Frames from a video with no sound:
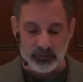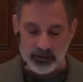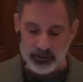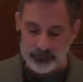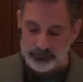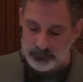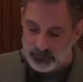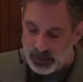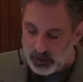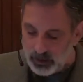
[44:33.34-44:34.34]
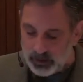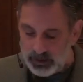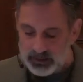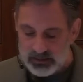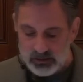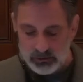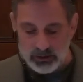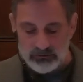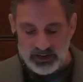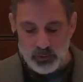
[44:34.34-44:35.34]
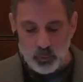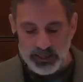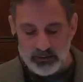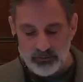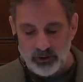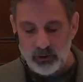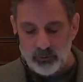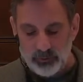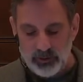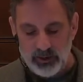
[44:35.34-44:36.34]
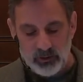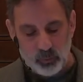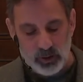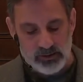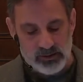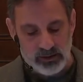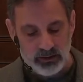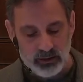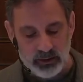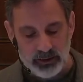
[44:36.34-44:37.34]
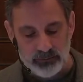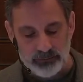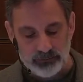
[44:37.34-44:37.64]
Okay. And I saw a great white throne and the one sitting on it.